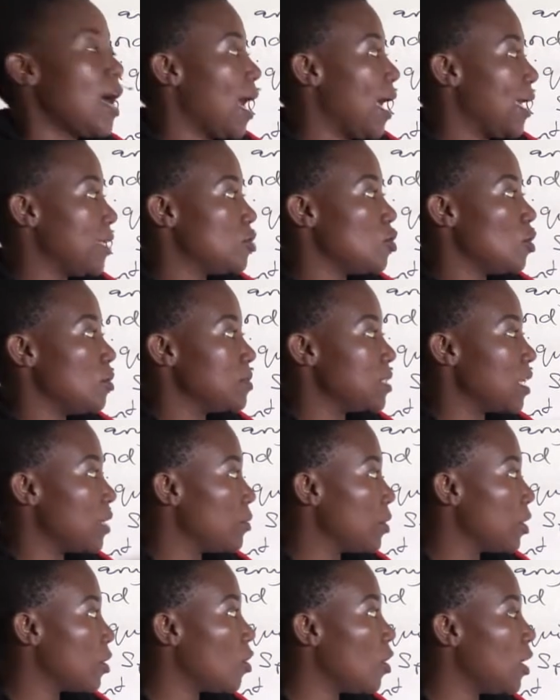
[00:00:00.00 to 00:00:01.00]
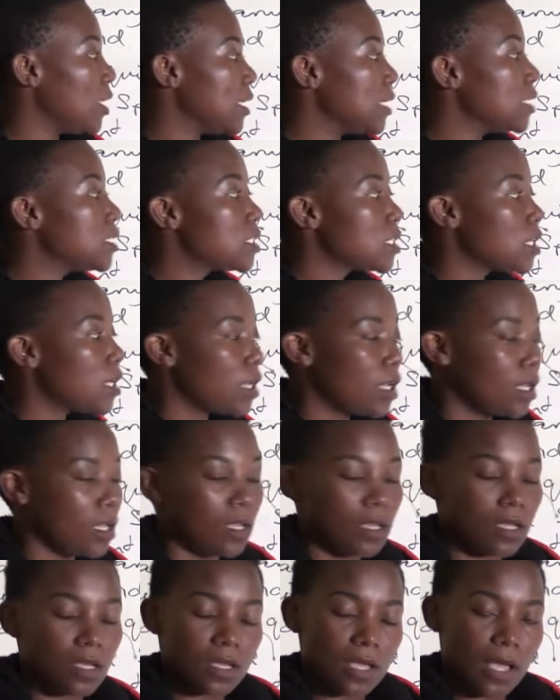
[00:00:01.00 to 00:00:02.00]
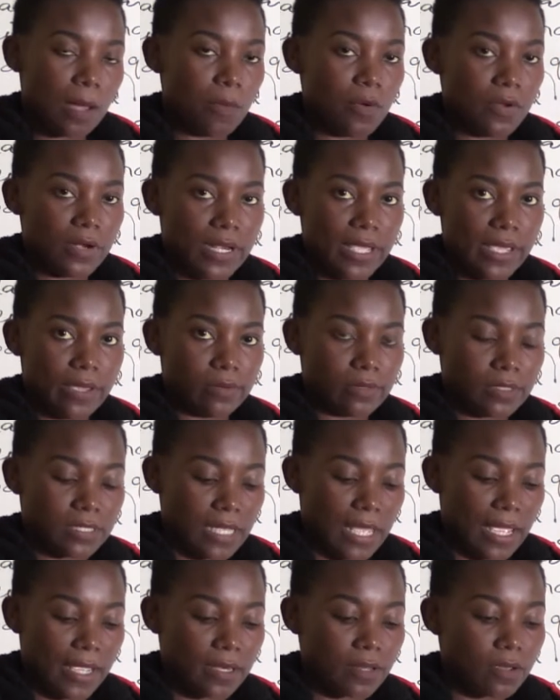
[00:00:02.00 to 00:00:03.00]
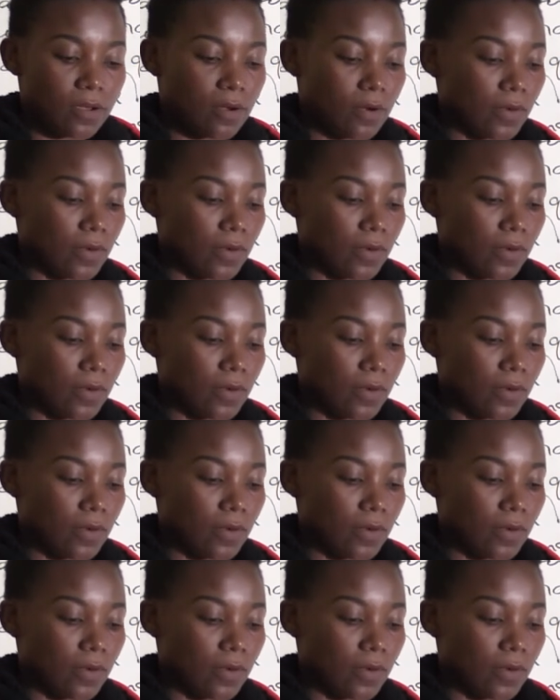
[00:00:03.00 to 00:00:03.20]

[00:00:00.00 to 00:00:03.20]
atoms, and we call it carbon dioxide.